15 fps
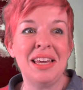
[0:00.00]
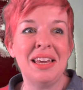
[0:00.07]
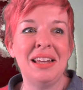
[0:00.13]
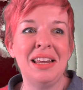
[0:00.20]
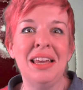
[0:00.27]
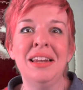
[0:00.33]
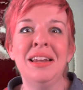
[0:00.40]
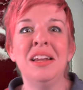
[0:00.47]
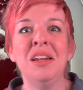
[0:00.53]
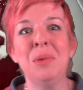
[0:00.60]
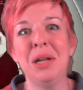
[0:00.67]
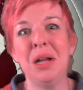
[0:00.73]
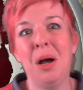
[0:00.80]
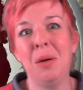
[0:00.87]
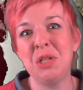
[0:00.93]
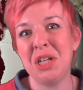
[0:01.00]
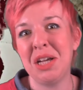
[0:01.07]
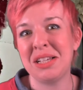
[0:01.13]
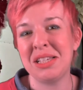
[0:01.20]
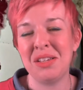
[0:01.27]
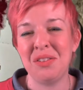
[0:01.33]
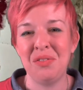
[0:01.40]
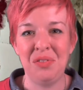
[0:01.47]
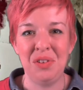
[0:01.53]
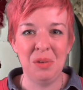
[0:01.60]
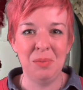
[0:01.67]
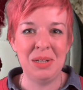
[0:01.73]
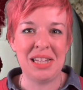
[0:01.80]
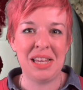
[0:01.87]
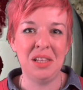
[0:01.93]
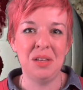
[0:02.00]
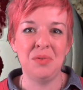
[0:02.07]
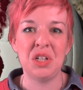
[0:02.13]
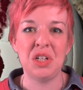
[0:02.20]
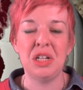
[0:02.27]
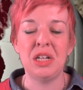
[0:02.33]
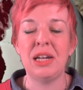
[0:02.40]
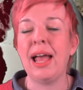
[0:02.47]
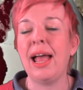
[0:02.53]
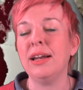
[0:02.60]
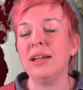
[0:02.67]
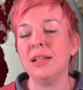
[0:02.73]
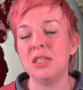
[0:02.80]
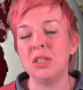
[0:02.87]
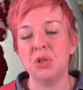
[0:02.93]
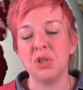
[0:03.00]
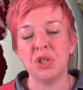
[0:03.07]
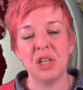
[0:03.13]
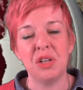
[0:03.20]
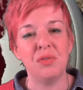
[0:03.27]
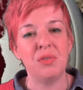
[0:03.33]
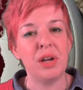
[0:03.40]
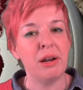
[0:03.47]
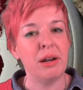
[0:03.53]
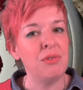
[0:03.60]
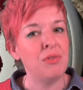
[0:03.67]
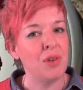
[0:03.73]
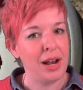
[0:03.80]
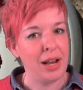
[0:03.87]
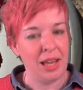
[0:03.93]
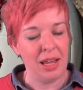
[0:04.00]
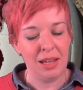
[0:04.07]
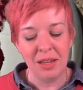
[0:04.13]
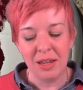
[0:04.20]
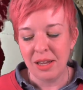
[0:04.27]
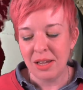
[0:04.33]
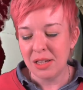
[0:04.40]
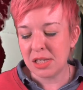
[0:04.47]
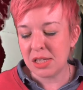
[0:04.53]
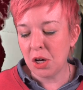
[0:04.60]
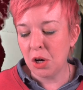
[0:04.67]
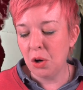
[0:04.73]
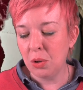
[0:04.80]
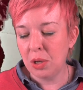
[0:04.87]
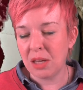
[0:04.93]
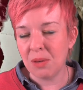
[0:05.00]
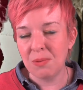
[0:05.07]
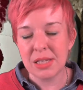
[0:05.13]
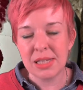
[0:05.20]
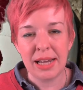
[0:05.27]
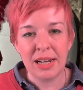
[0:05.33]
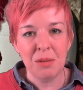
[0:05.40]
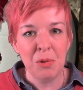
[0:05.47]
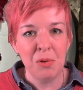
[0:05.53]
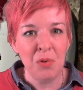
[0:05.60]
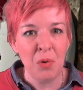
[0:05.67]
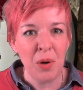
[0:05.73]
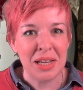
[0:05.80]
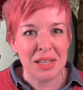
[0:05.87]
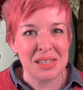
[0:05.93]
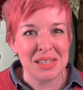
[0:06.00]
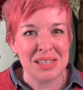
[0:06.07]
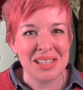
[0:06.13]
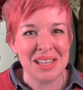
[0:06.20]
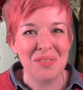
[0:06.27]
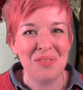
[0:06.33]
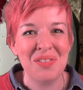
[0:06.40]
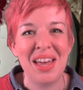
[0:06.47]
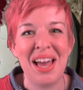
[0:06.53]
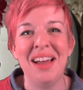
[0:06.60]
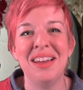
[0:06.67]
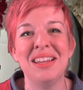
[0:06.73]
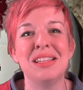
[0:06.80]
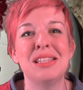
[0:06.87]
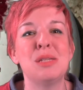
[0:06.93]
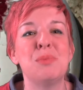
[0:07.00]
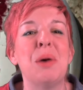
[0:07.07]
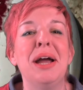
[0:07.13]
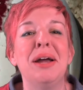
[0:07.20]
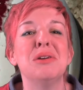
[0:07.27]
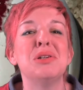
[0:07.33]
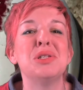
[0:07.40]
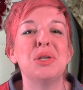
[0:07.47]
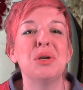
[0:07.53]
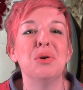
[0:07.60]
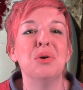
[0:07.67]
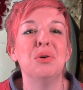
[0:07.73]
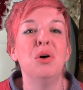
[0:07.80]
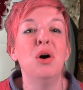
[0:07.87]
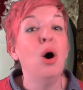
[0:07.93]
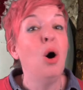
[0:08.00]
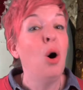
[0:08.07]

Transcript: in inanimate objects in film and television, and it's usually very funny. So give this item a voice if that inspires you.